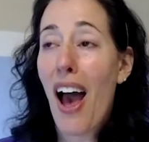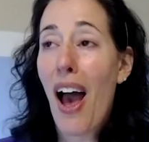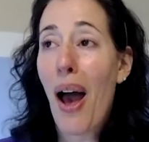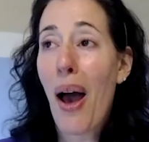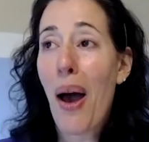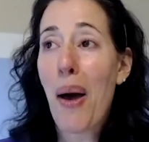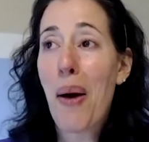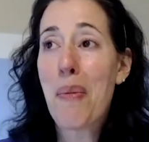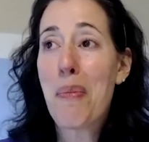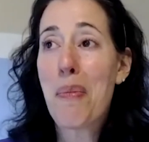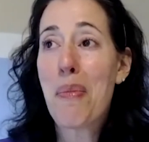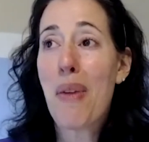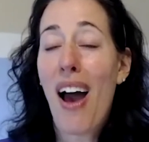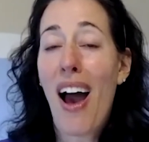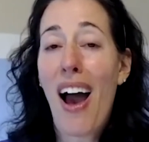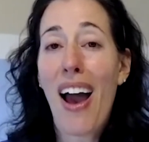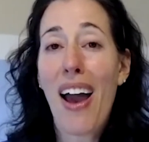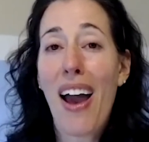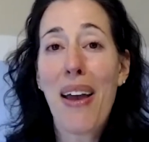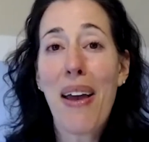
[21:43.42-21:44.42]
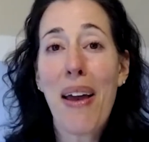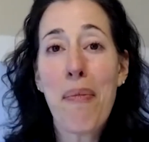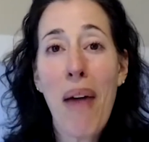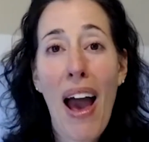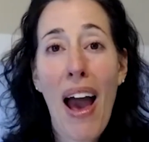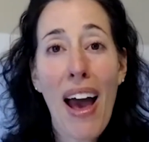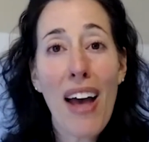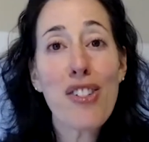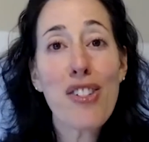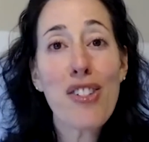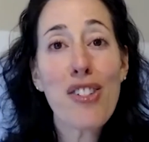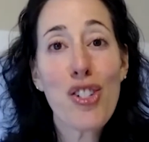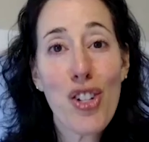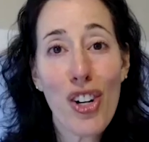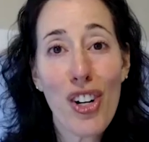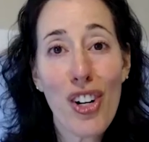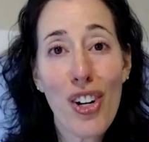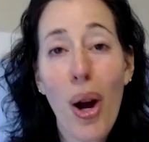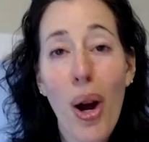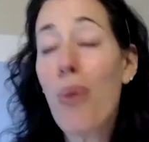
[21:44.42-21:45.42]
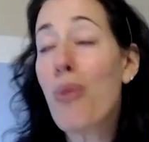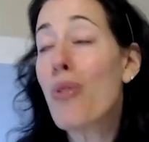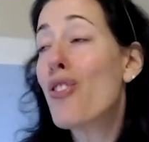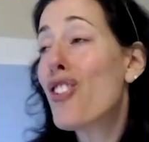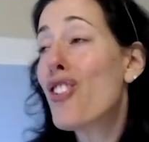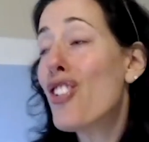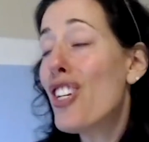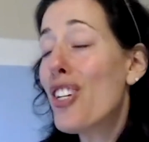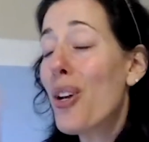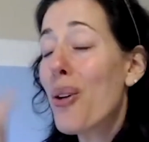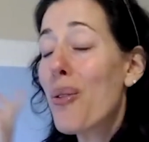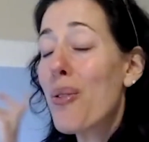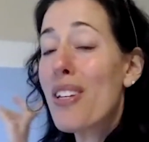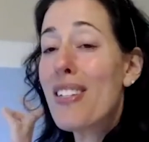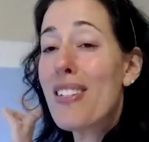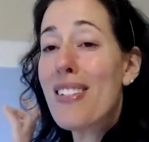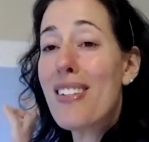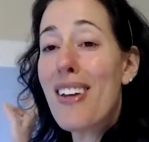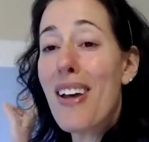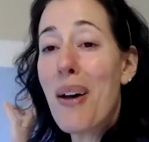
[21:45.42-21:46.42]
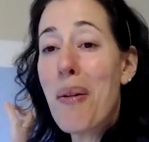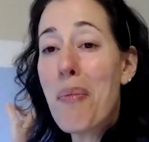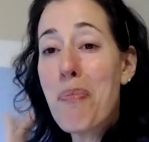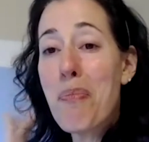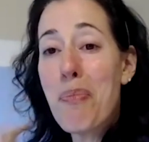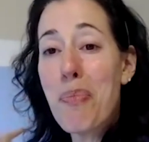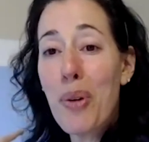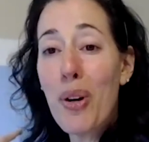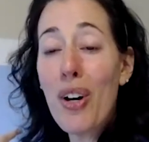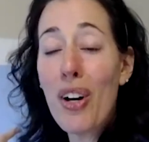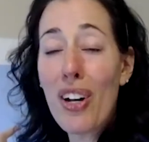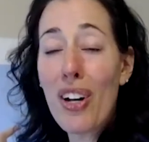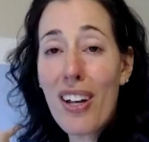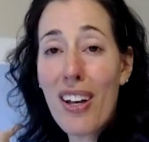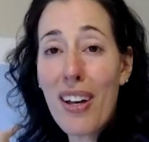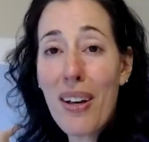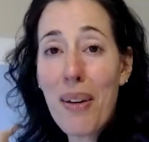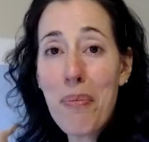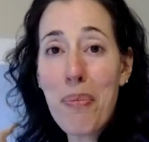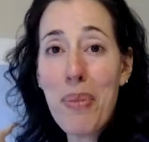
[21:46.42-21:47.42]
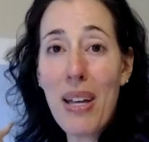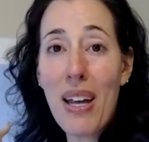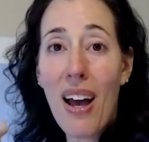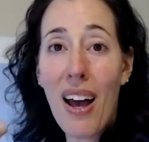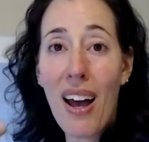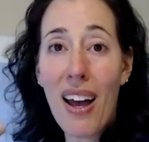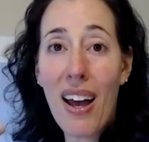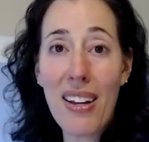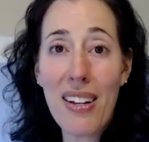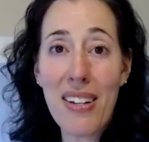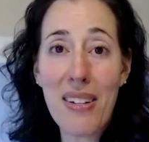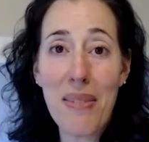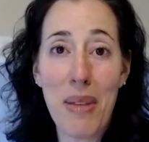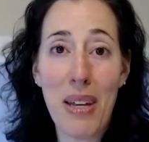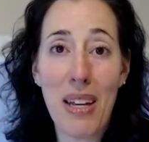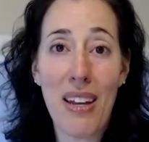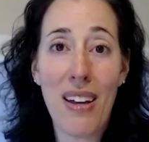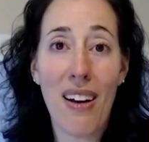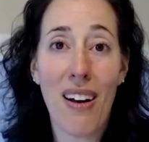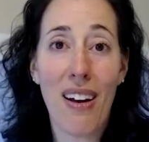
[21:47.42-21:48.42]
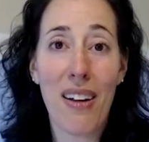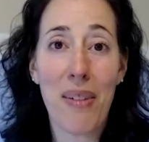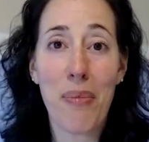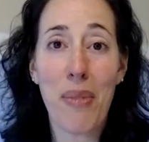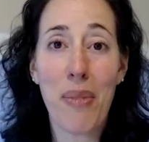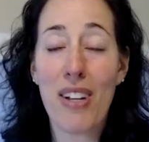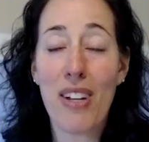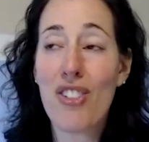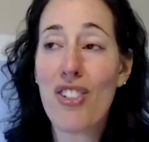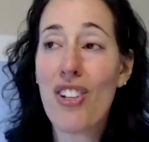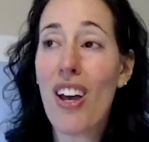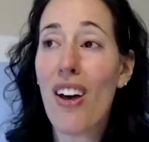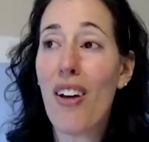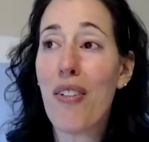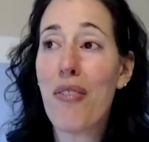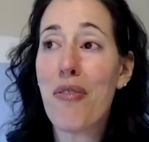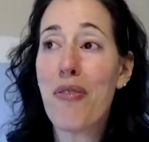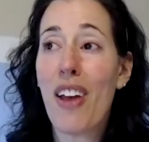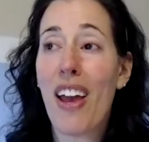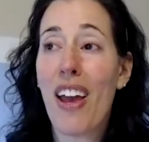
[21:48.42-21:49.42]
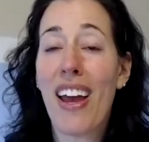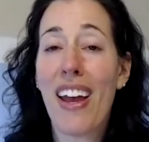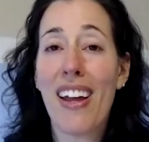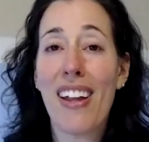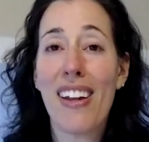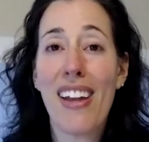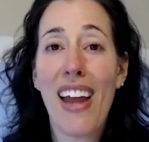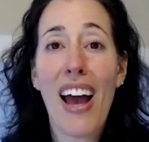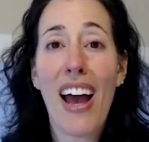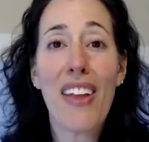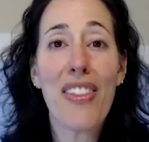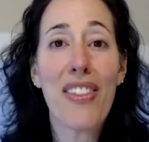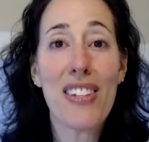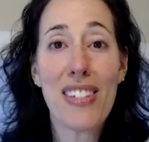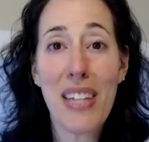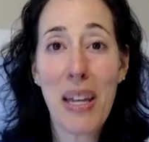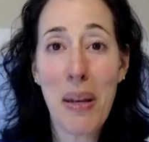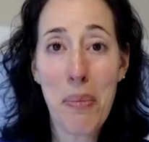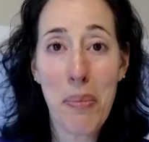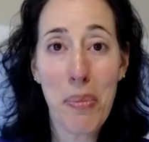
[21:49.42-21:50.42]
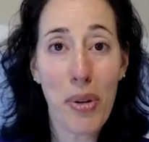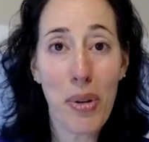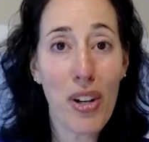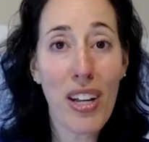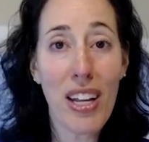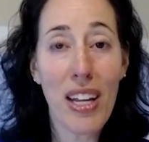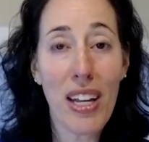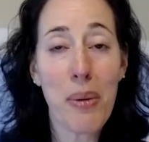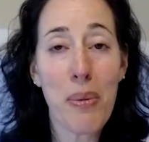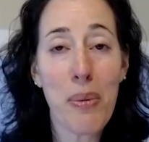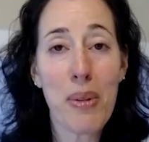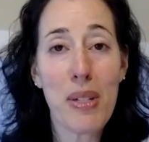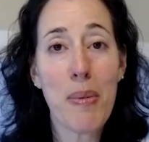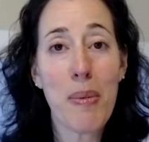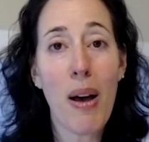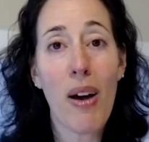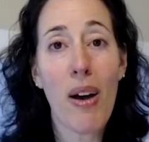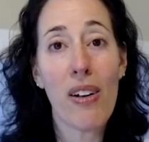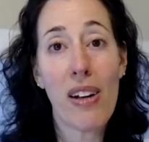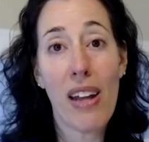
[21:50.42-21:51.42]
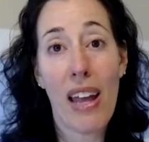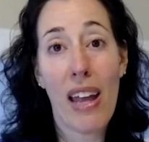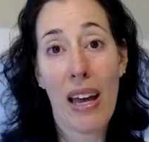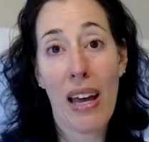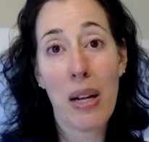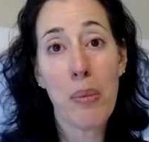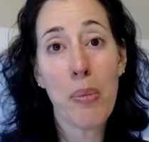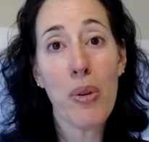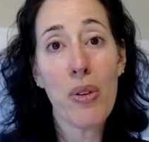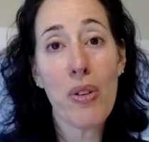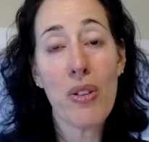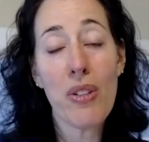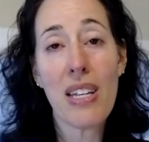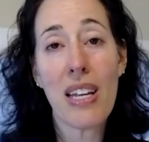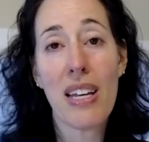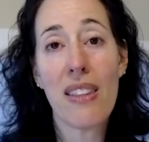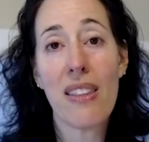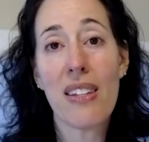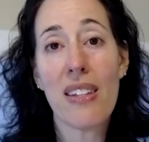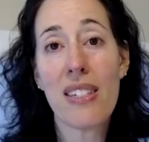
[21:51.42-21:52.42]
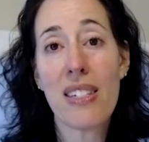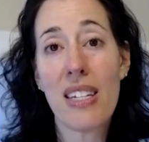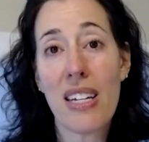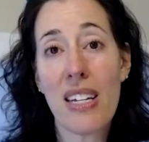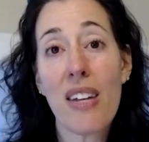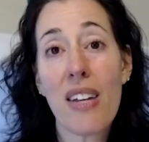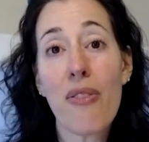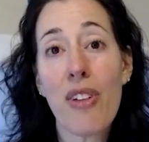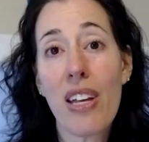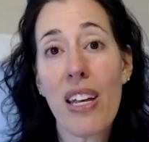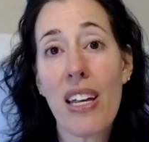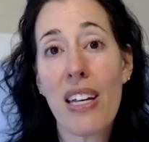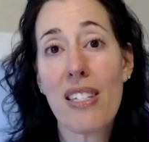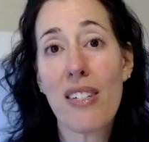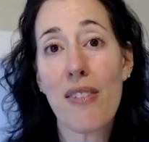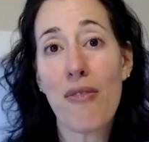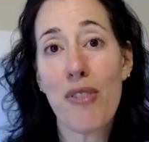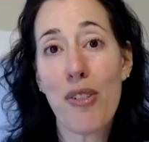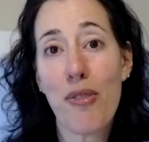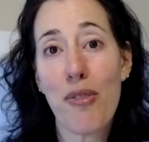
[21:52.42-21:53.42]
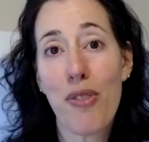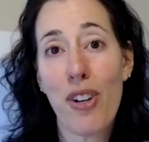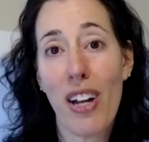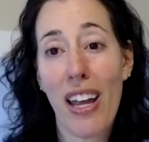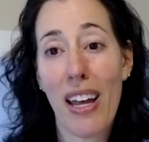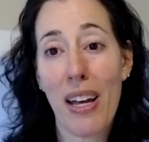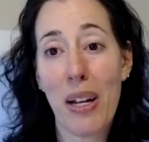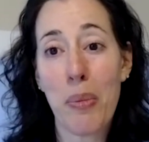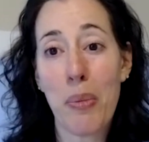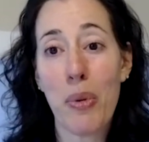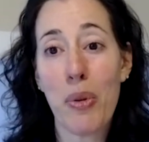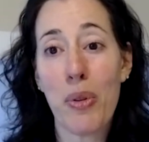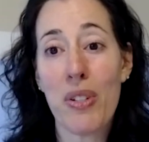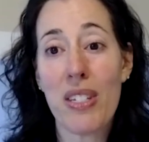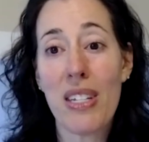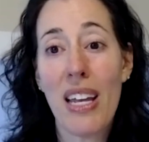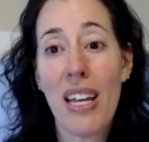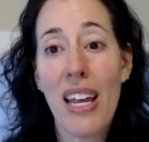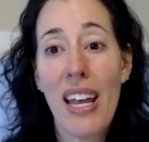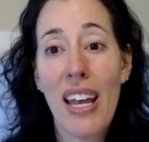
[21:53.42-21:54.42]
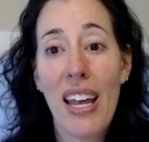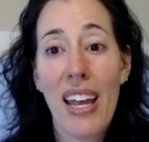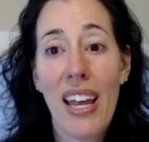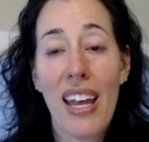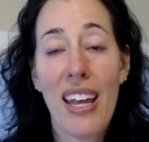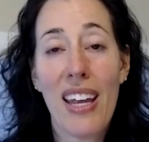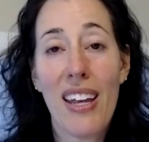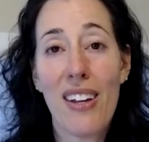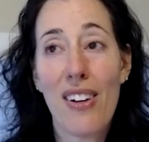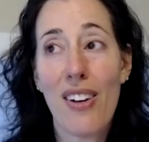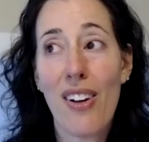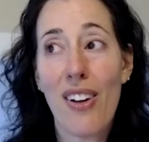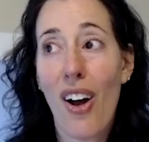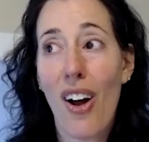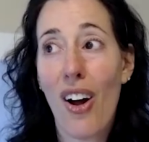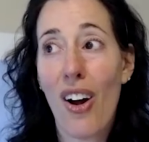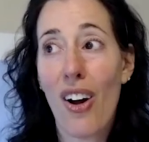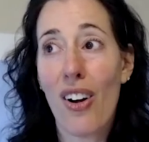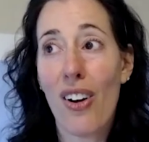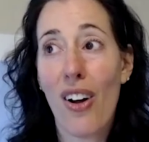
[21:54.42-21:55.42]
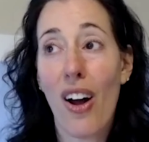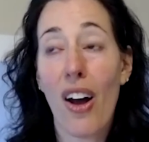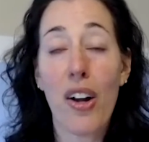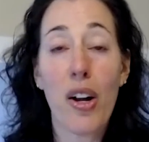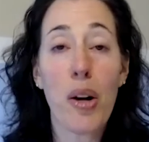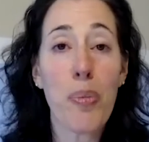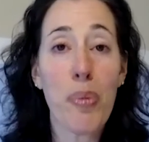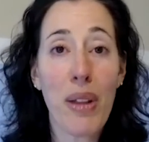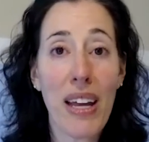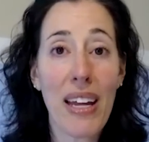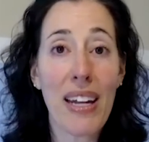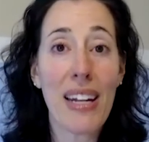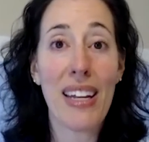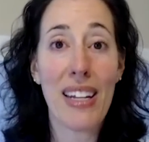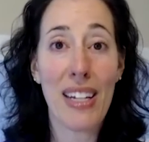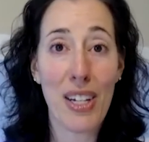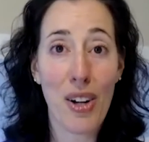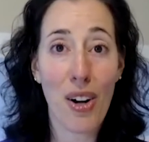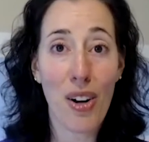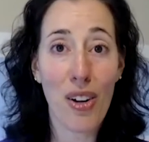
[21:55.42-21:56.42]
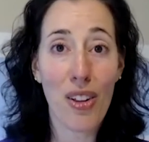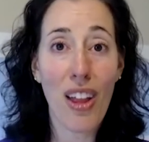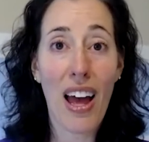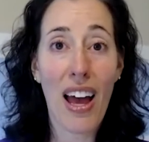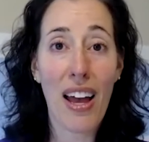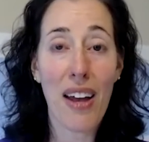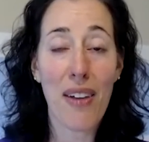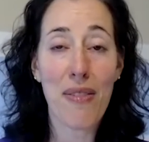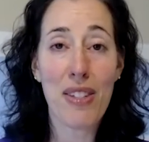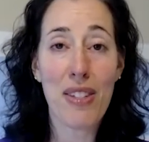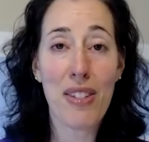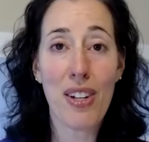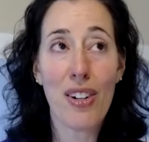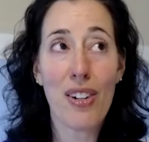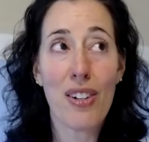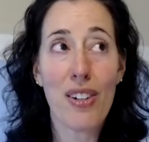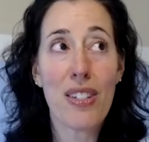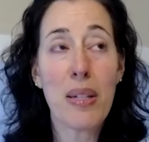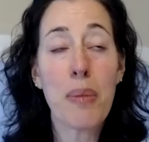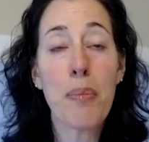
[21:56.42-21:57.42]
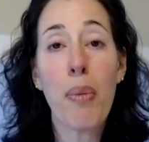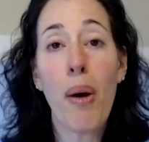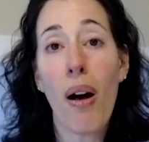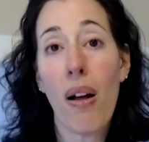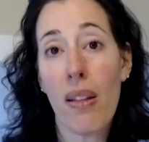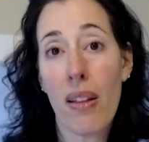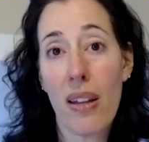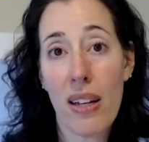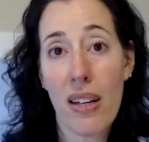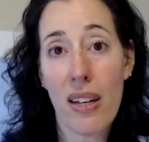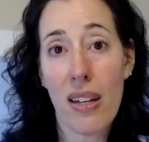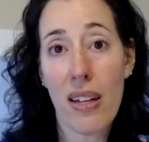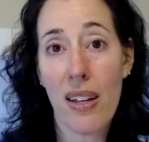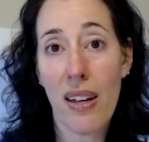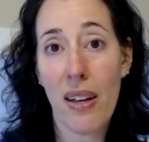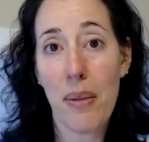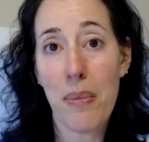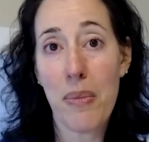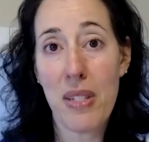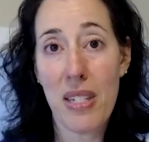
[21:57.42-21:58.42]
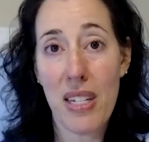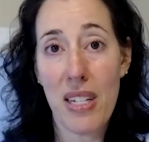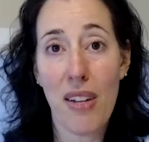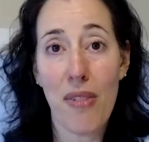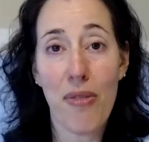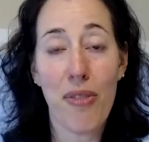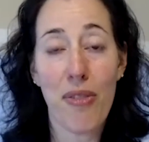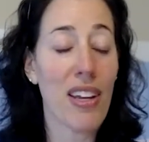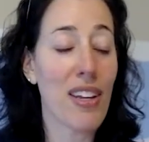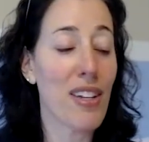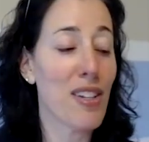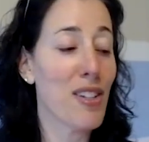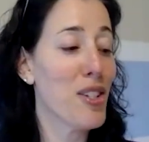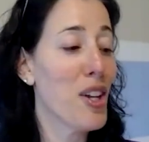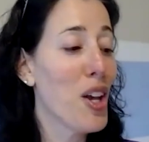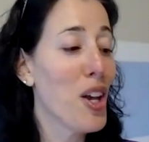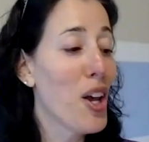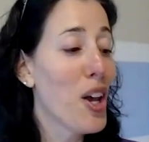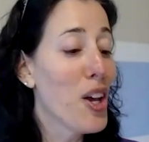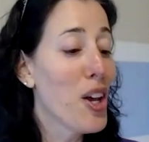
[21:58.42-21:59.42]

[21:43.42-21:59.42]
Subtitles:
I asked her, she noticed a book behind me on my shelf and had the same book. And it was about animals and the significance of different animals on our planet and in our lives, their symbolic significance.